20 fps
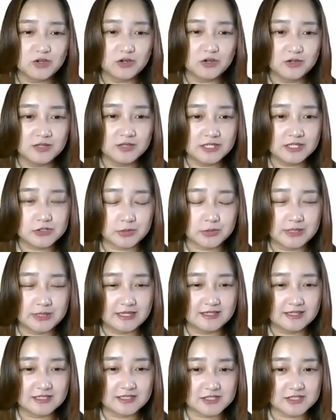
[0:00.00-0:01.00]
only training
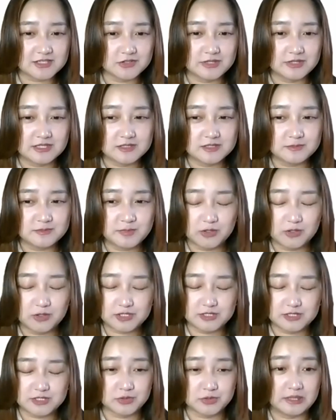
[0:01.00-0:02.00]
the students, but also
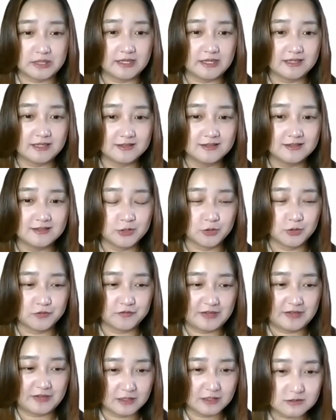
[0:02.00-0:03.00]
training your
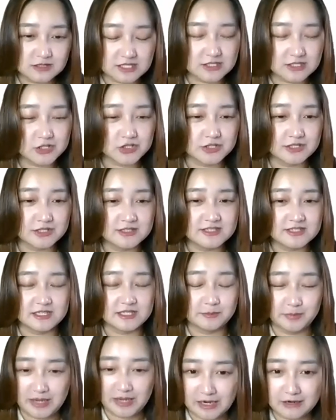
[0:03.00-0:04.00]
fellow teachers, the
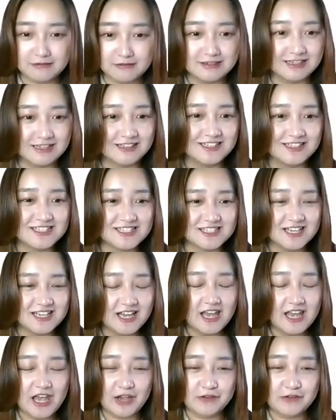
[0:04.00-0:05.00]
parents,
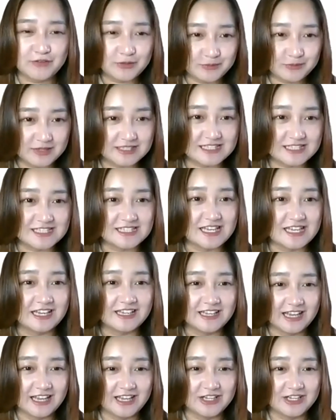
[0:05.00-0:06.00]
everybody's
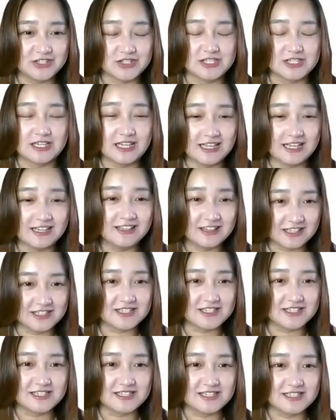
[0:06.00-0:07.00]
engaged in
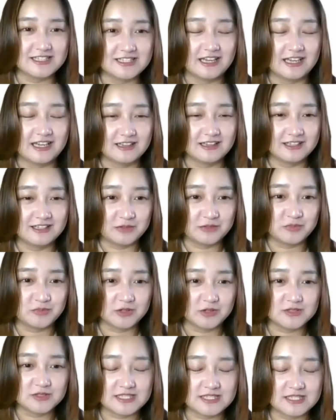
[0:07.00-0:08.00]
this learning
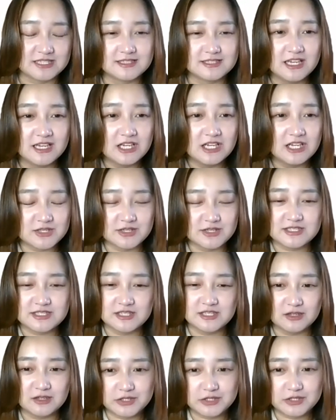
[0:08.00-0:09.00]
process. So it's a
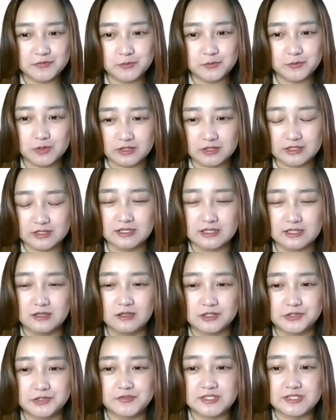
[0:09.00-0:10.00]
lot of work, a lot
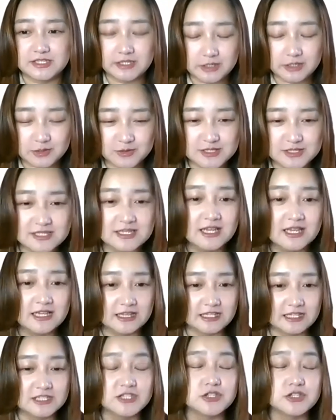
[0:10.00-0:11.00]
of skills
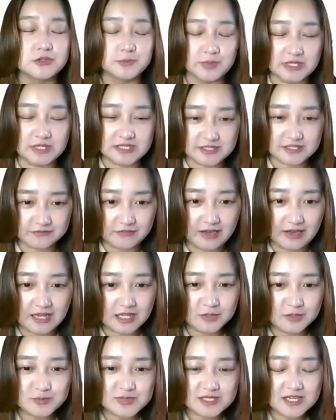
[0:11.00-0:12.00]
needs to be
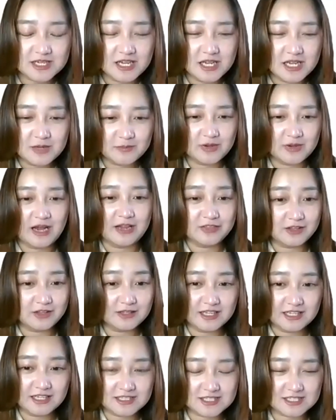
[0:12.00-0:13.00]
developed. But I think
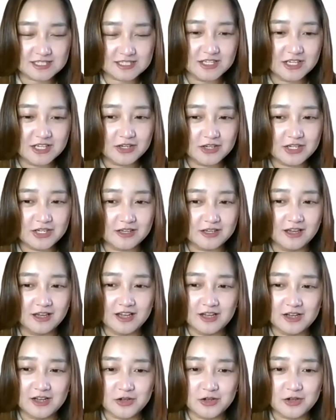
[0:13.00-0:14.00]
that's
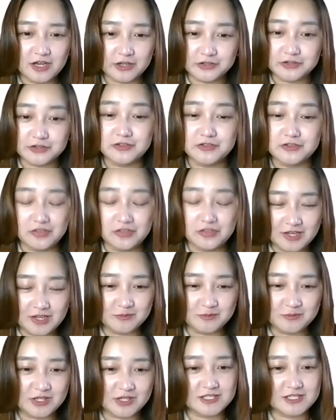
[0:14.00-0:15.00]
a good thing,
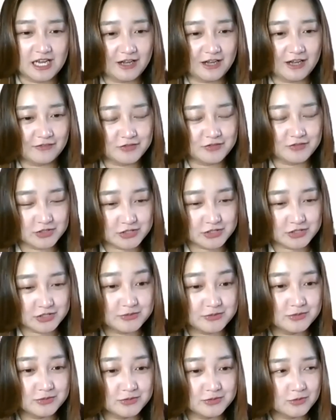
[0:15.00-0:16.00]
because after
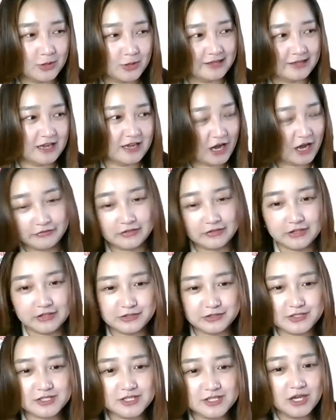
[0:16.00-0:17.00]
2.5
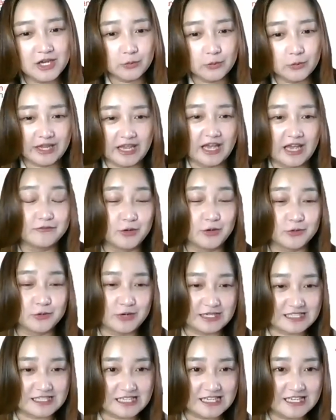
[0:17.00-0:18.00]
years, we have
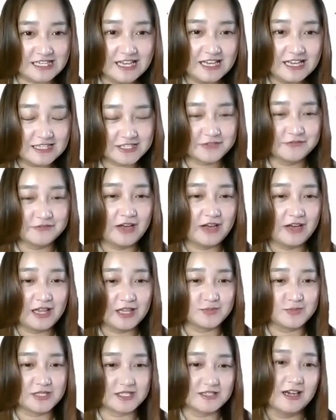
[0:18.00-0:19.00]
already
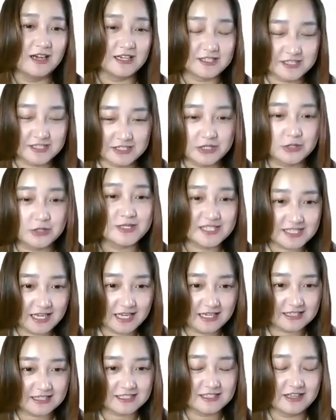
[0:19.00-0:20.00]
developed a skill
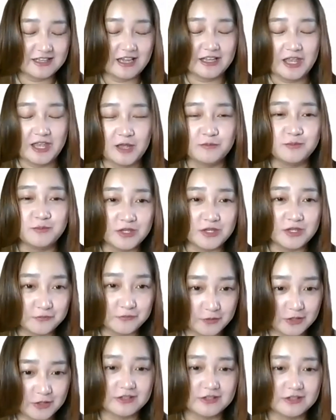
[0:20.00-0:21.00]
set that can be
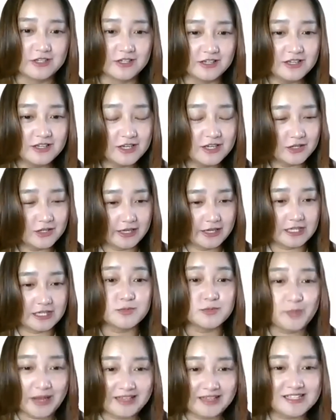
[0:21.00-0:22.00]
further
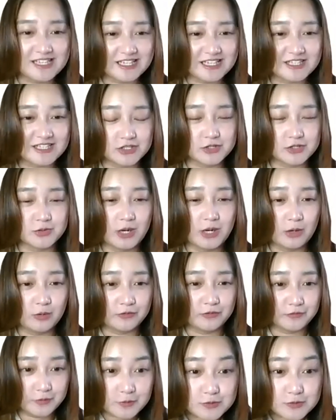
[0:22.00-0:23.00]
expanded to our
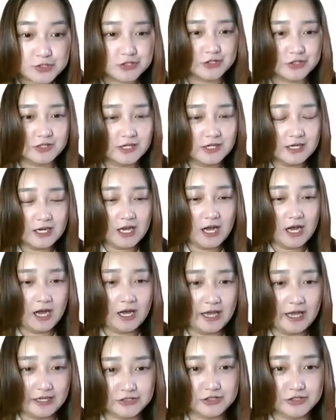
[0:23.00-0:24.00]
future
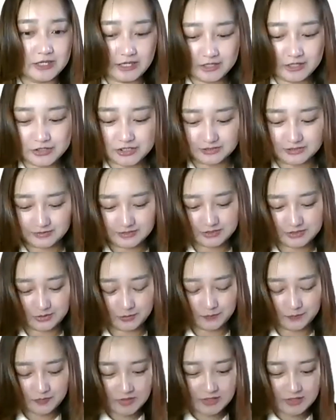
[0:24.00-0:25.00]
education.
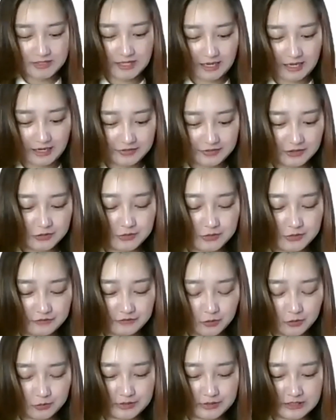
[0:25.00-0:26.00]
So yeah, I think you have
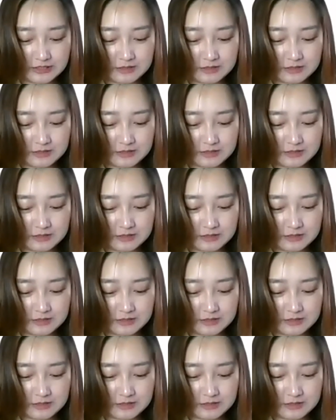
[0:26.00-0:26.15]
already